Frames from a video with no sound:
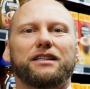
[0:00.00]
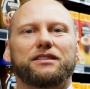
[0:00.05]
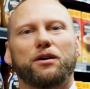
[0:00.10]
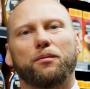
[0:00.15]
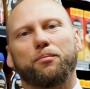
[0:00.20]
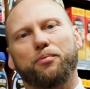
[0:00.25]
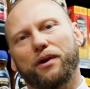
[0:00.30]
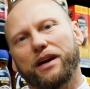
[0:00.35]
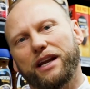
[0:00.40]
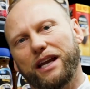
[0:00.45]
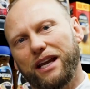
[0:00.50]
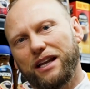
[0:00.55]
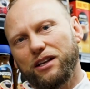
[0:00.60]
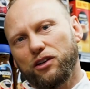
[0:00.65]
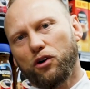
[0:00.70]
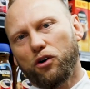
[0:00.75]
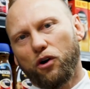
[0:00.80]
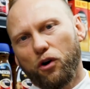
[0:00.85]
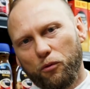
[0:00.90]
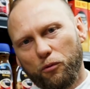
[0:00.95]
to bring in
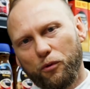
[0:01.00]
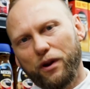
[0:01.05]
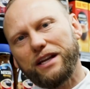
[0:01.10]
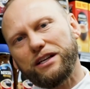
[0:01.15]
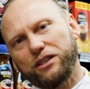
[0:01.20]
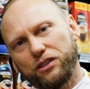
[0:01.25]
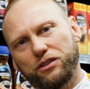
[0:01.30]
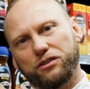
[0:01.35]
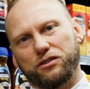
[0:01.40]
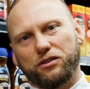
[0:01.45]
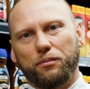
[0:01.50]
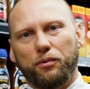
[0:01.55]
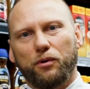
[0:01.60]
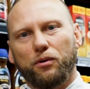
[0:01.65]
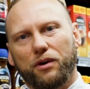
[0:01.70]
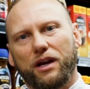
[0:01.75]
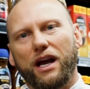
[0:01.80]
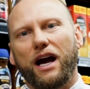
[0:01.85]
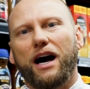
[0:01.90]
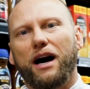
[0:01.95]
your
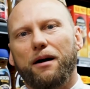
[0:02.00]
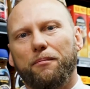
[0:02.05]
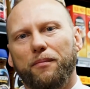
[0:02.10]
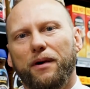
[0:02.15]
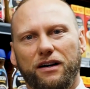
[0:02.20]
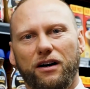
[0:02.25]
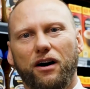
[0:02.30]
reusable cup,